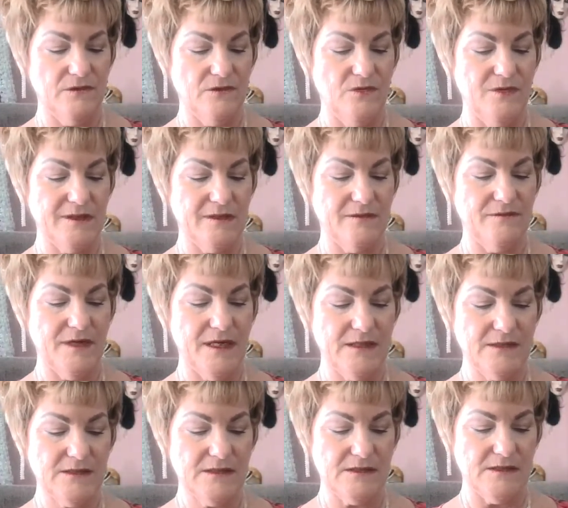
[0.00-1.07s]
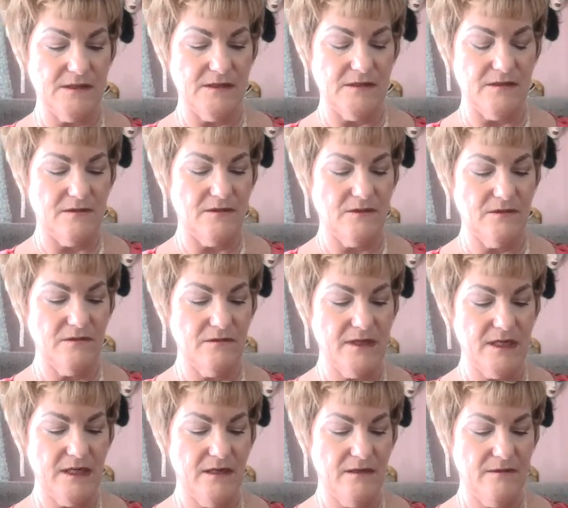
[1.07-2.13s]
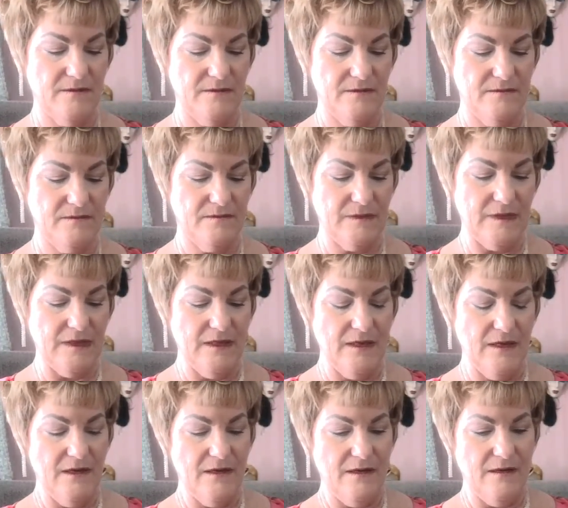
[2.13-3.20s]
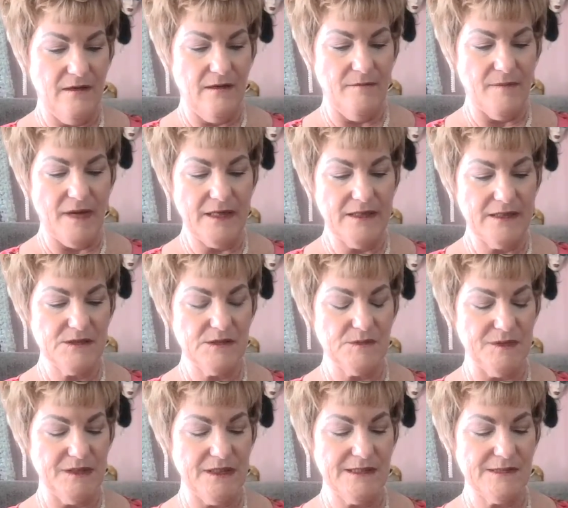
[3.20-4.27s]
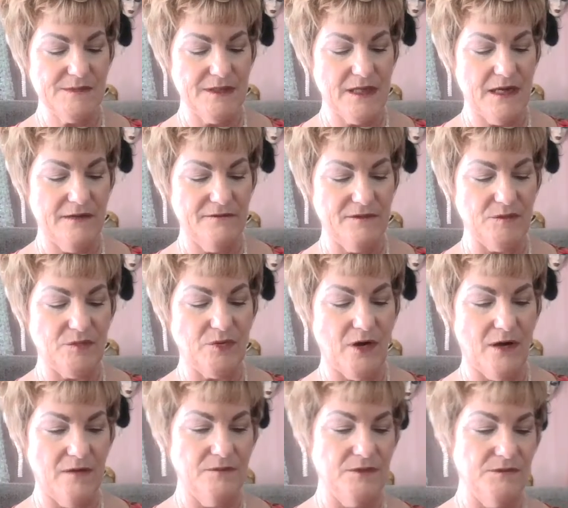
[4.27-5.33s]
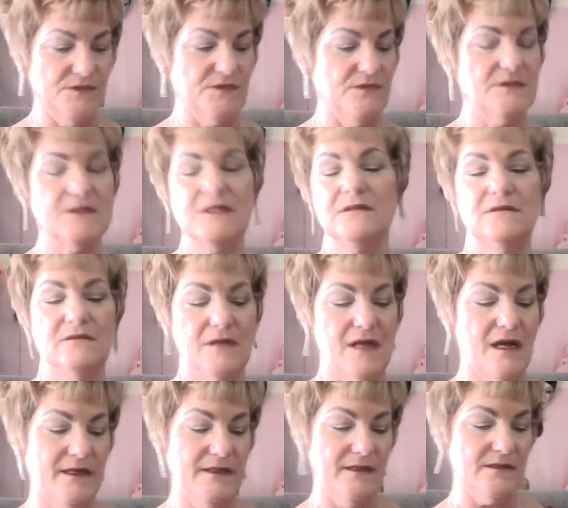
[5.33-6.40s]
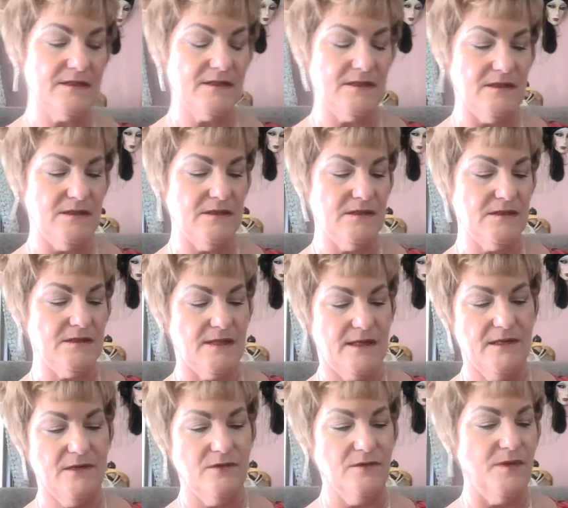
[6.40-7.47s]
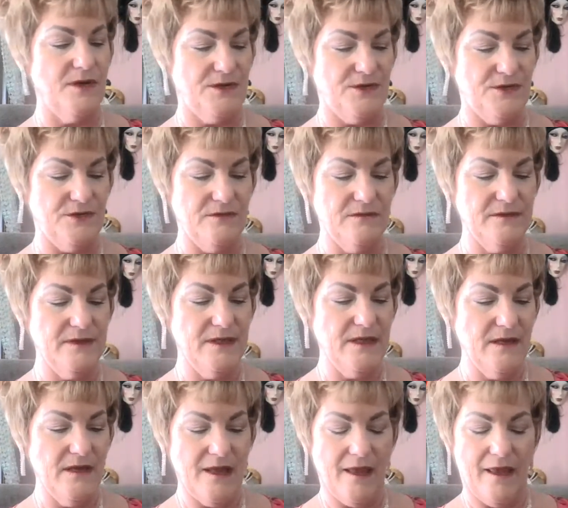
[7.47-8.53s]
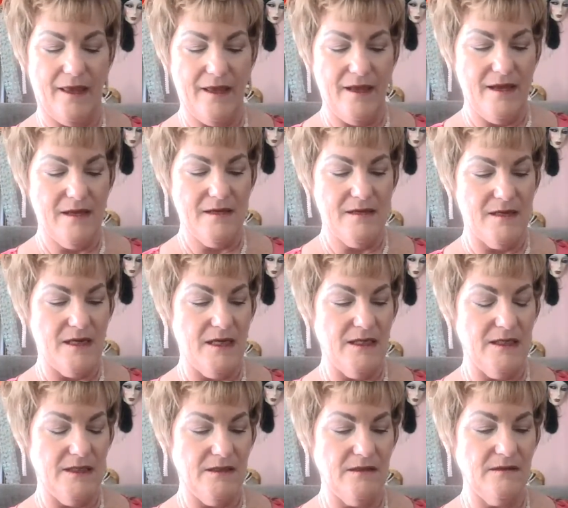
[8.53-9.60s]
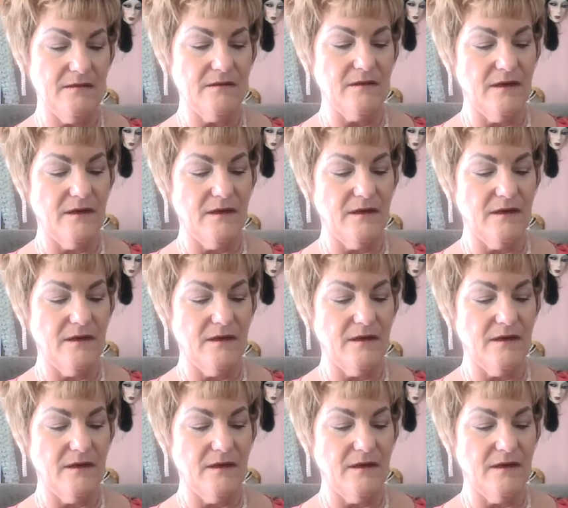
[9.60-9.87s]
Flip fast and in a hurry. My husband, he's been having problems with tendonitis in his elbow. And